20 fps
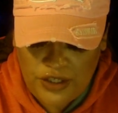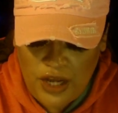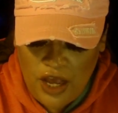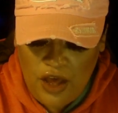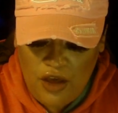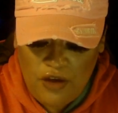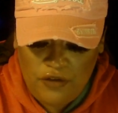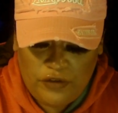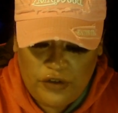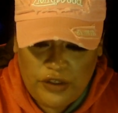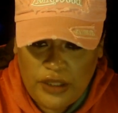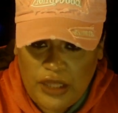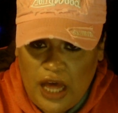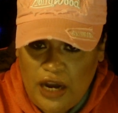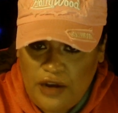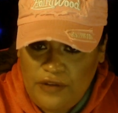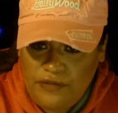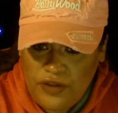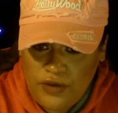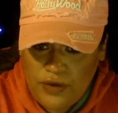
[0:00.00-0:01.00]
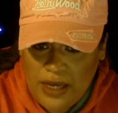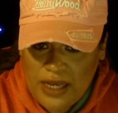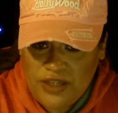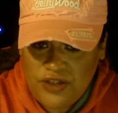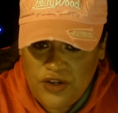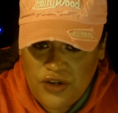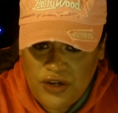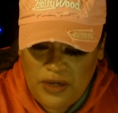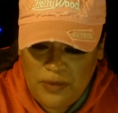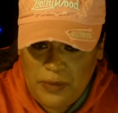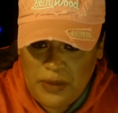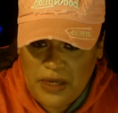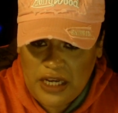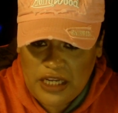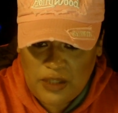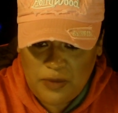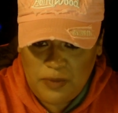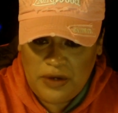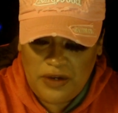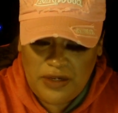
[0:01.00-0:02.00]
For a lot of you guys, you're going to be
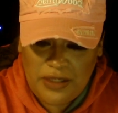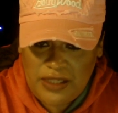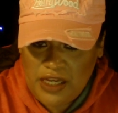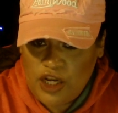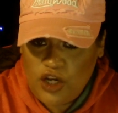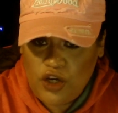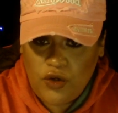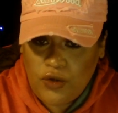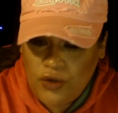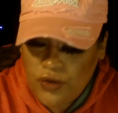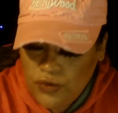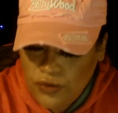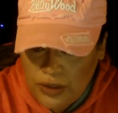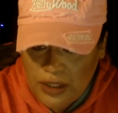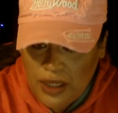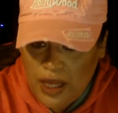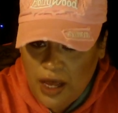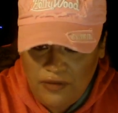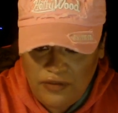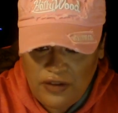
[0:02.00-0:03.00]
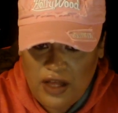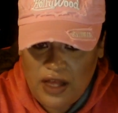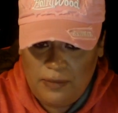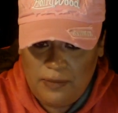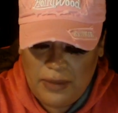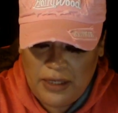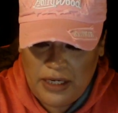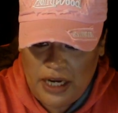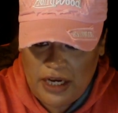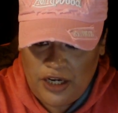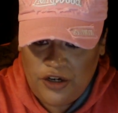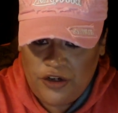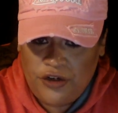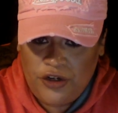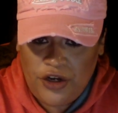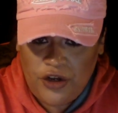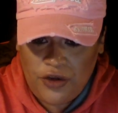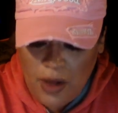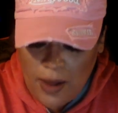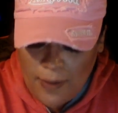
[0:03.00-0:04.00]
experiencing new love coming in or
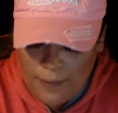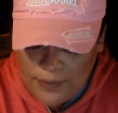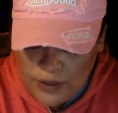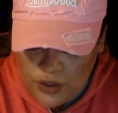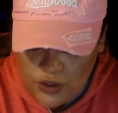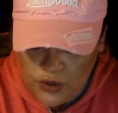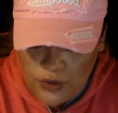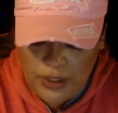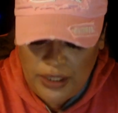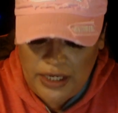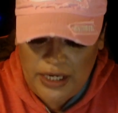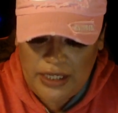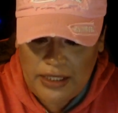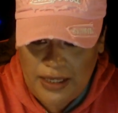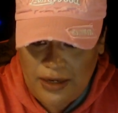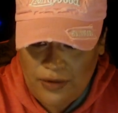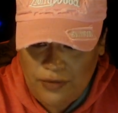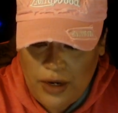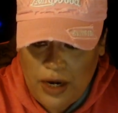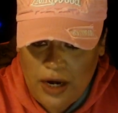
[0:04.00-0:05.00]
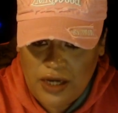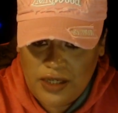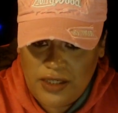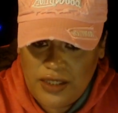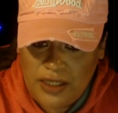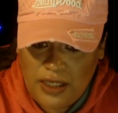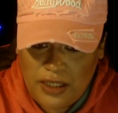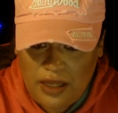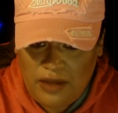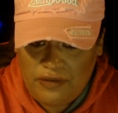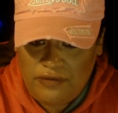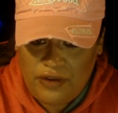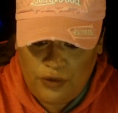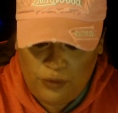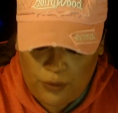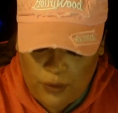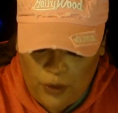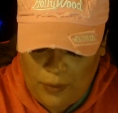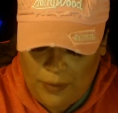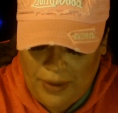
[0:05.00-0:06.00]
new opportunities in regards to love and
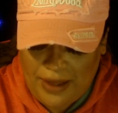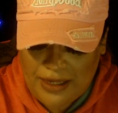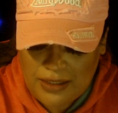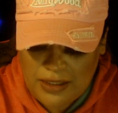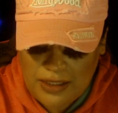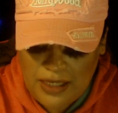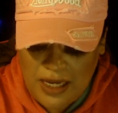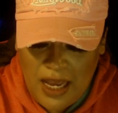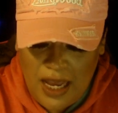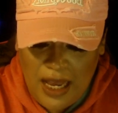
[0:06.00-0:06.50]
romance.